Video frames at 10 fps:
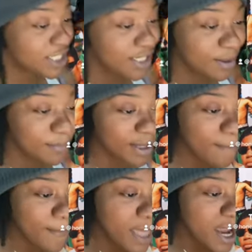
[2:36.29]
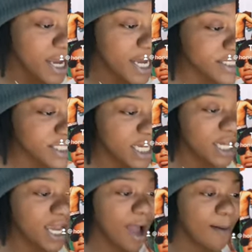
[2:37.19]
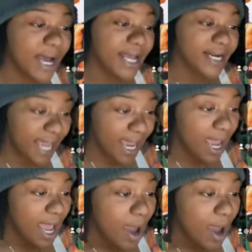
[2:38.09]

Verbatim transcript: You hear me? It said, how about that?